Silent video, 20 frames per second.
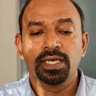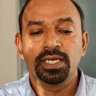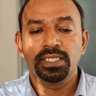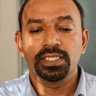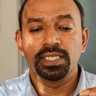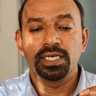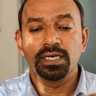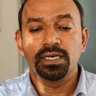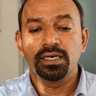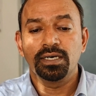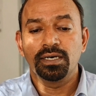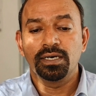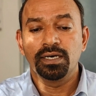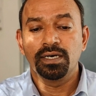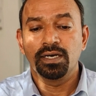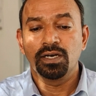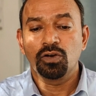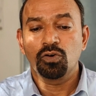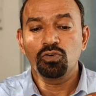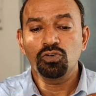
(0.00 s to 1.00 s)
The
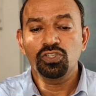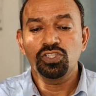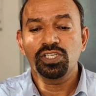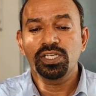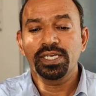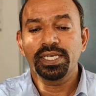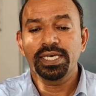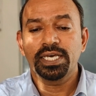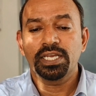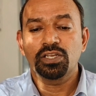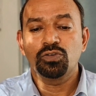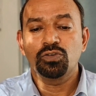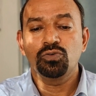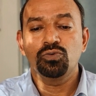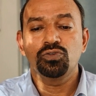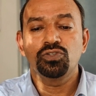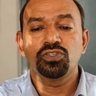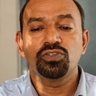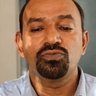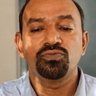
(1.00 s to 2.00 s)
questionnaire
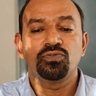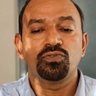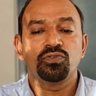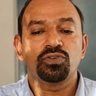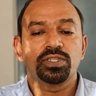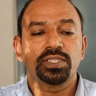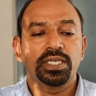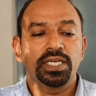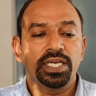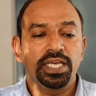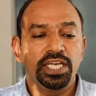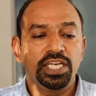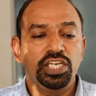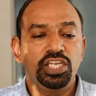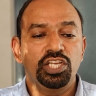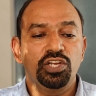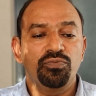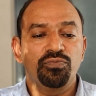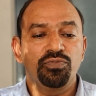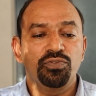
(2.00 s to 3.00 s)
used for the
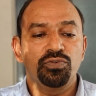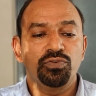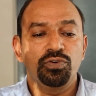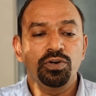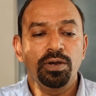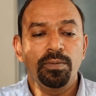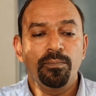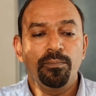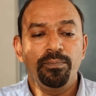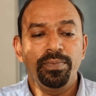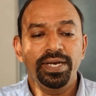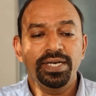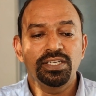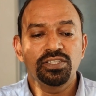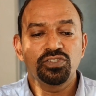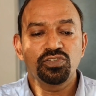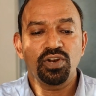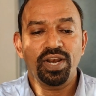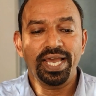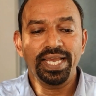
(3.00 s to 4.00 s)
interview made
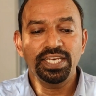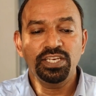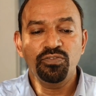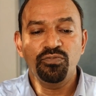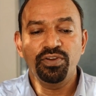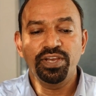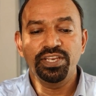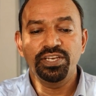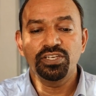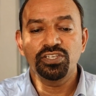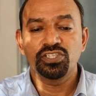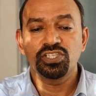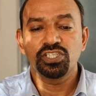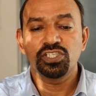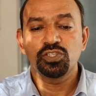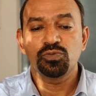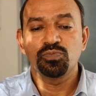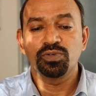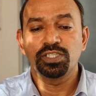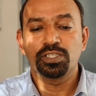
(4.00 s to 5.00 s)
slight
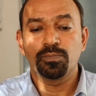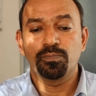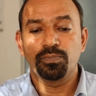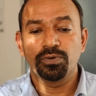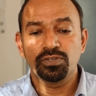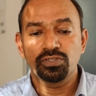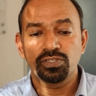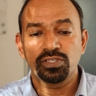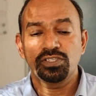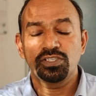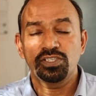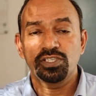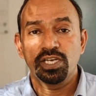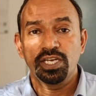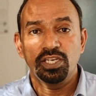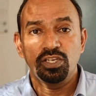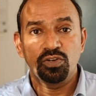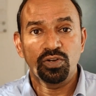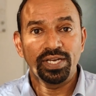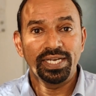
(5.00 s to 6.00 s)
variations with the persons
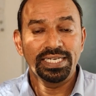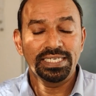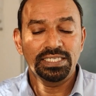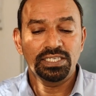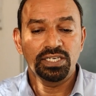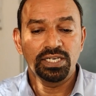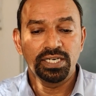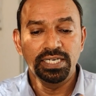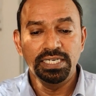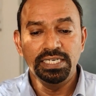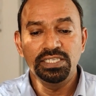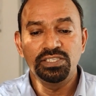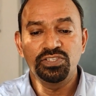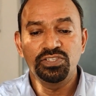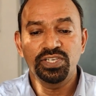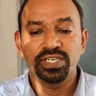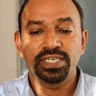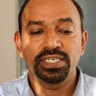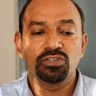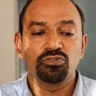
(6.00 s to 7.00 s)
to get
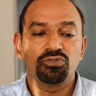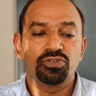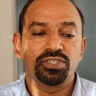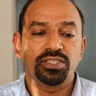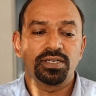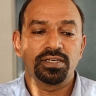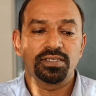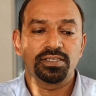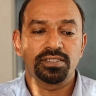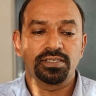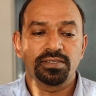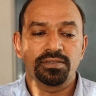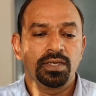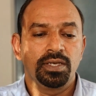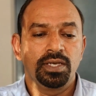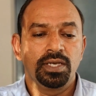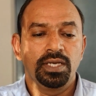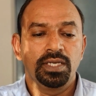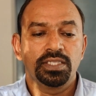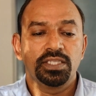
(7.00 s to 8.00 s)
desired results.
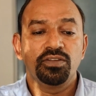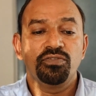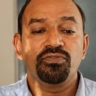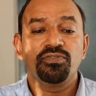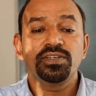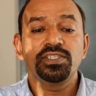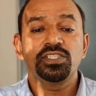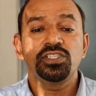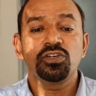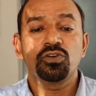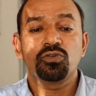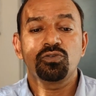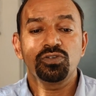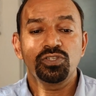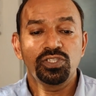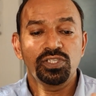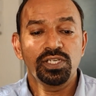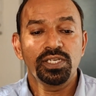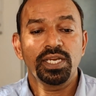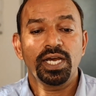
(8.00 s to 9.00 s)
The first
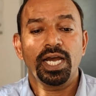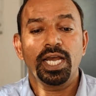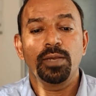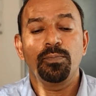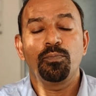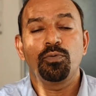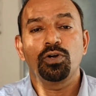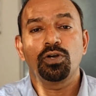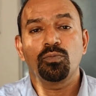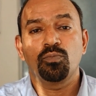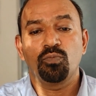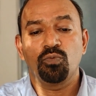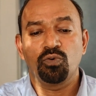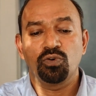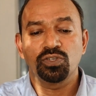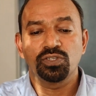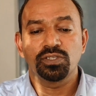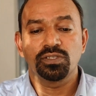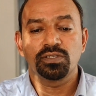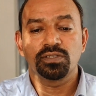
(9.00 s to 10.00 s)
question I put up
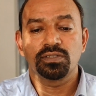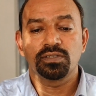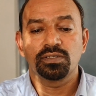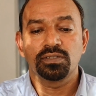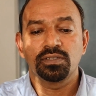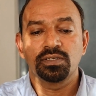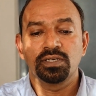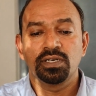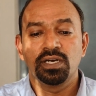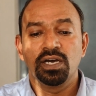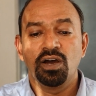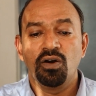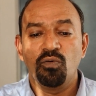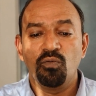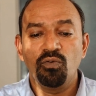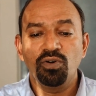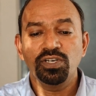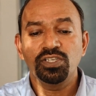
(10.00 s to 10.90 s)
was, what